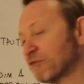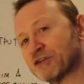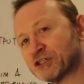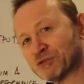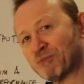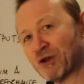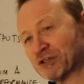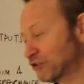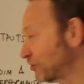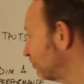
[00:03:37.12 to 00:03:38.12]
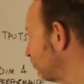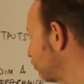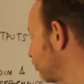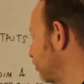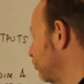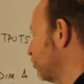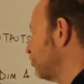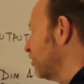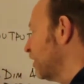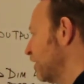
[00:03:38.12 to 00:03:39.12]
of these are policies and
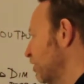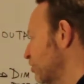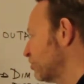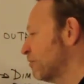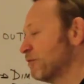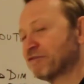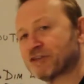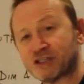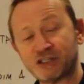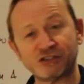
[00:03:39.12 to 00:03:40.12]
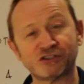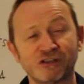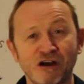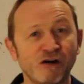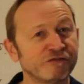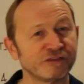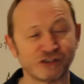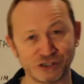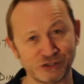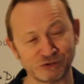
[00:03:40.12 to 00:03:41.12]
procedures. Some of these are
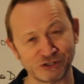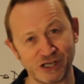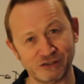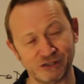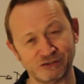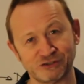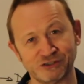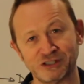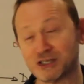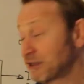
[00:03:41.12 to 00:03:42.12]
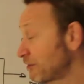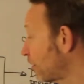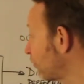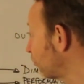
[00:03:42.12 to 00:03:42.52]
physical settings. They are